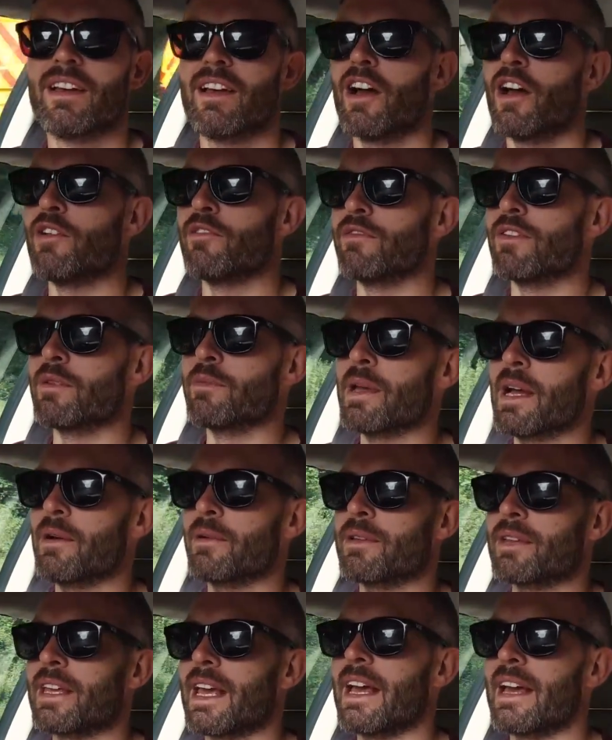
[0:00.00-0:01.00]
Hopefully be
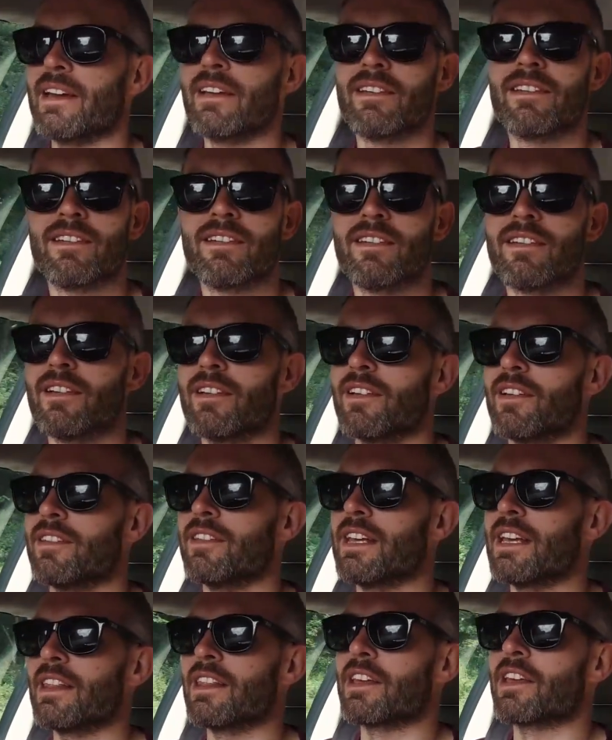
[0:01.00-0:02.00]
able to get
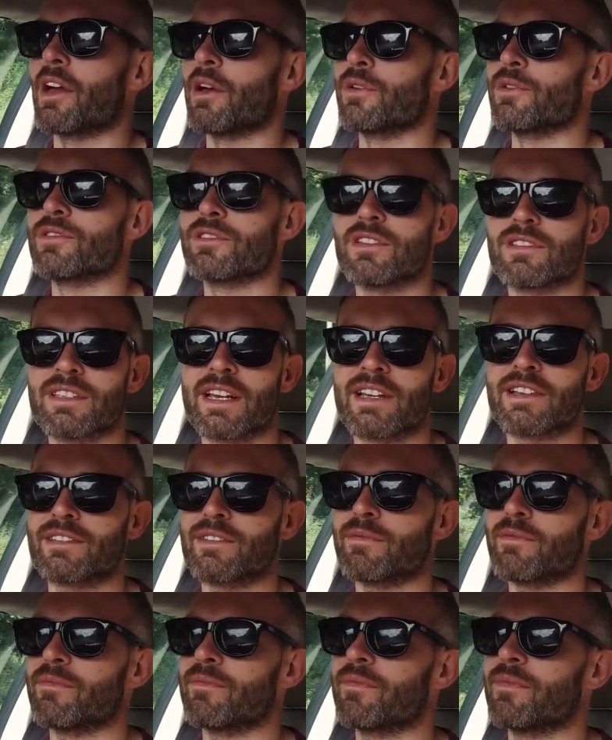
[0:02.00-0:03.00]
near the coast and take
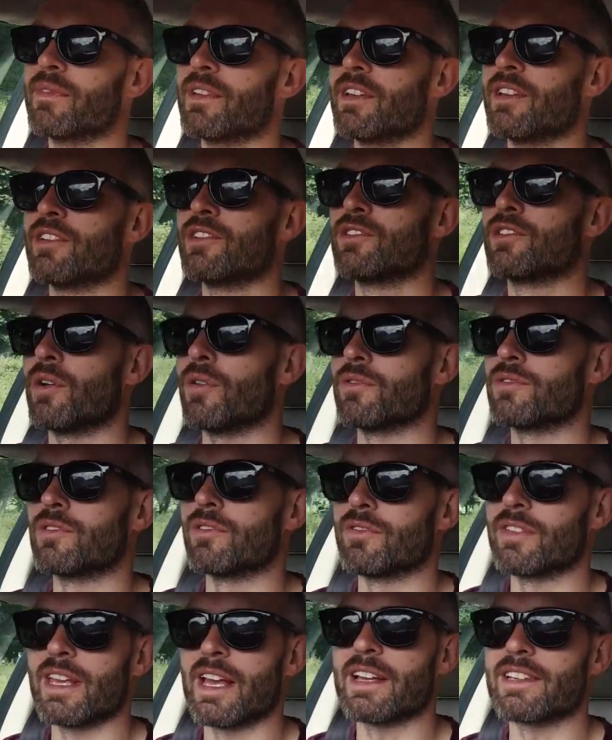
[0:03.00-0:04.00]
some shots
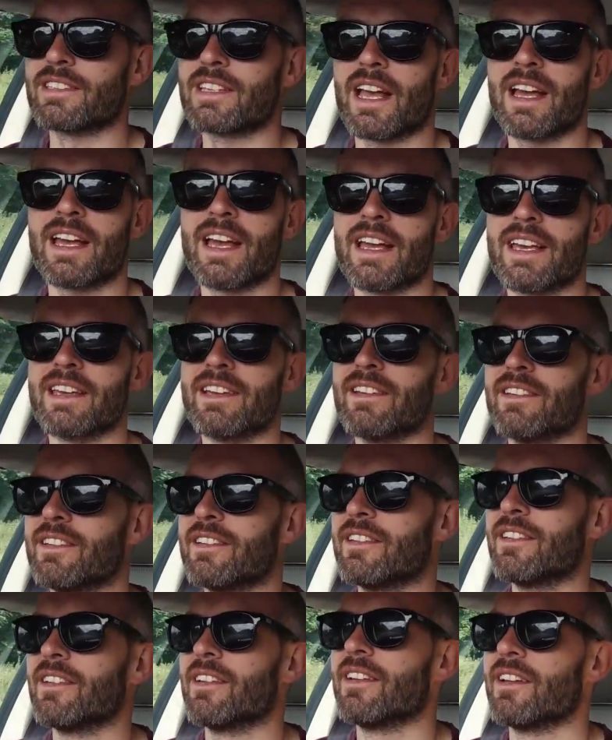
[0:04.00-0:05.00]
of the
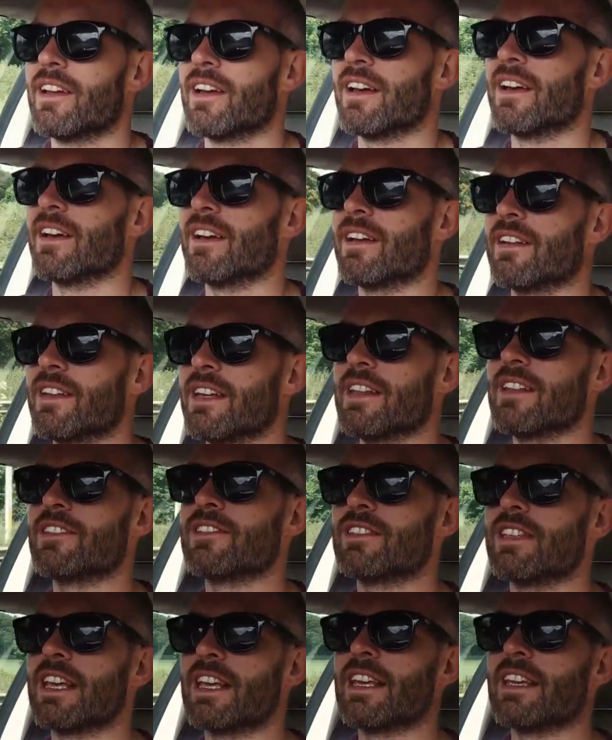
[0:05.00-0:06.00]
XK8 near the
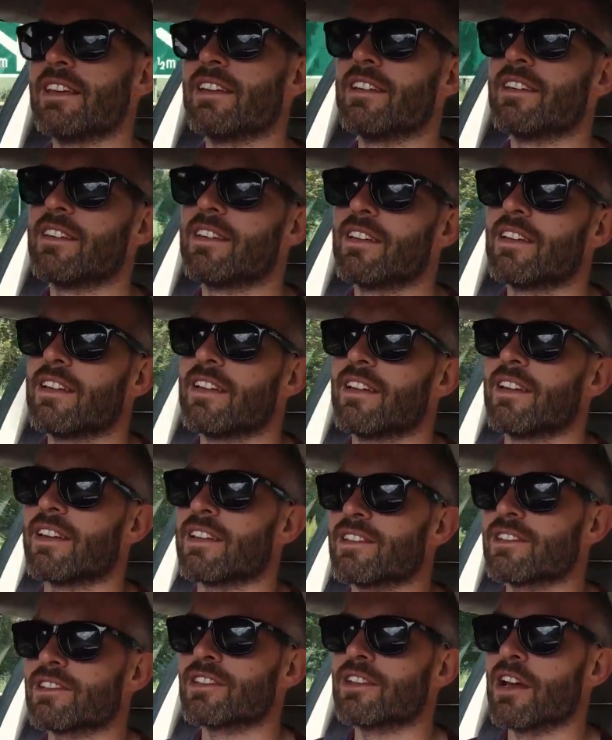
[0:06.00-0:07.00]
sea
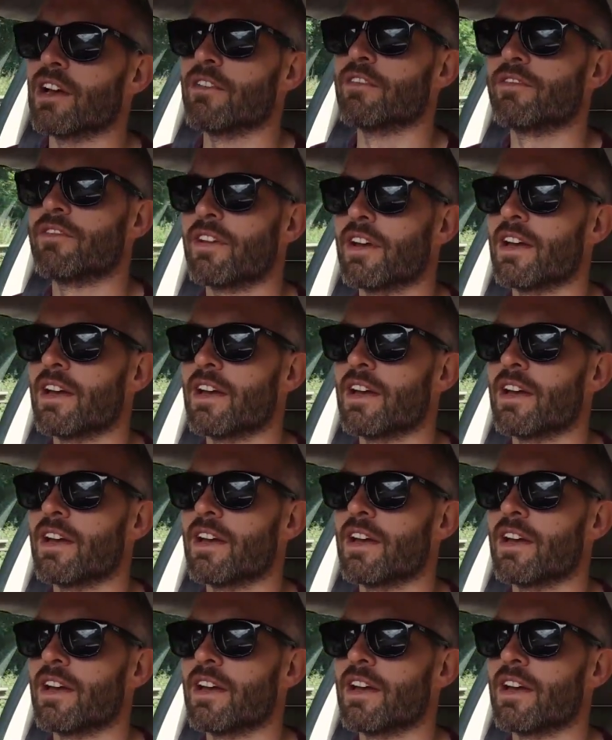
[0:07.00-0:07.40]
and stuff.